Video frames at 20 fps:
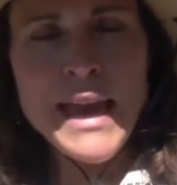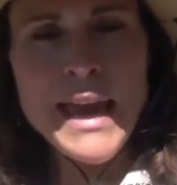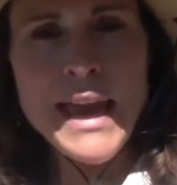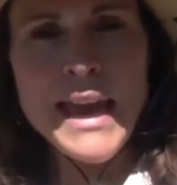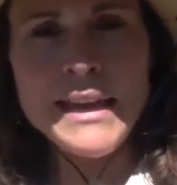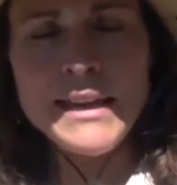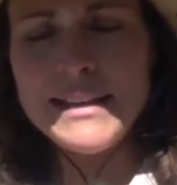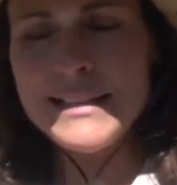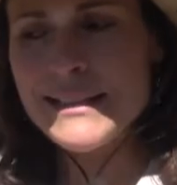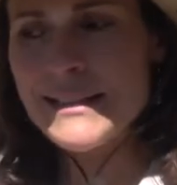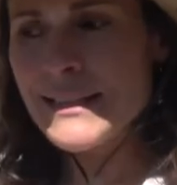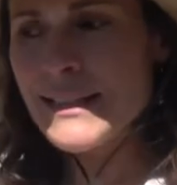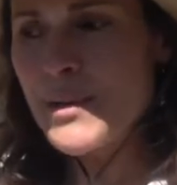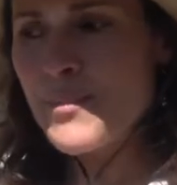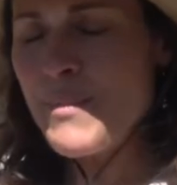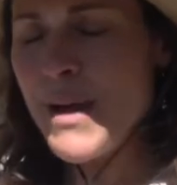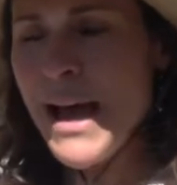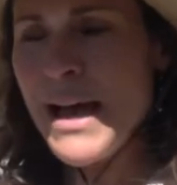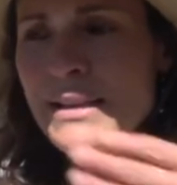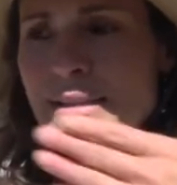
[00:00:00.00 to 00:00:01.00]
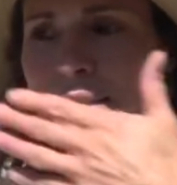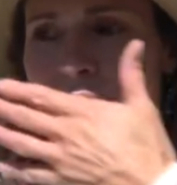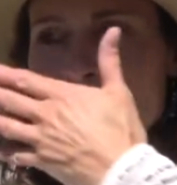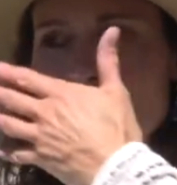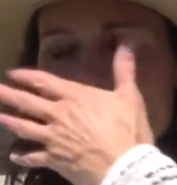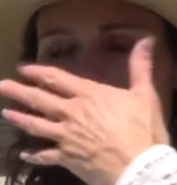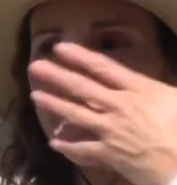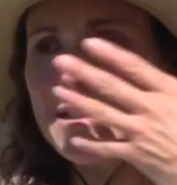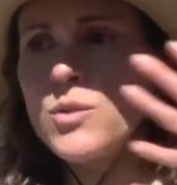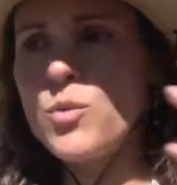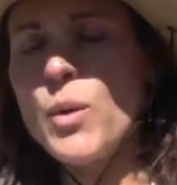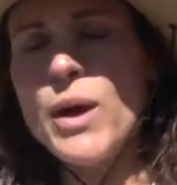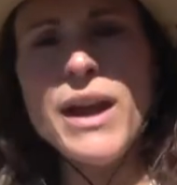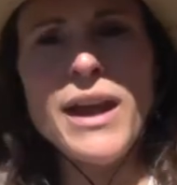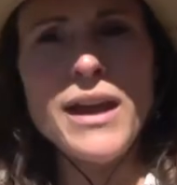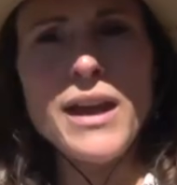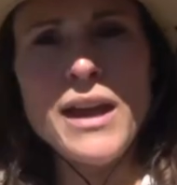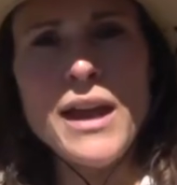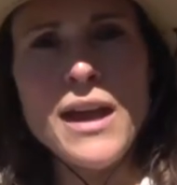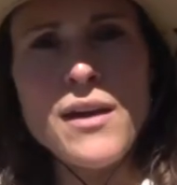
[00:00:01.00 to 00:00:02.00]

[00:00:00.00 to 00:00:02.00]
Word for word: And it, the mask takes away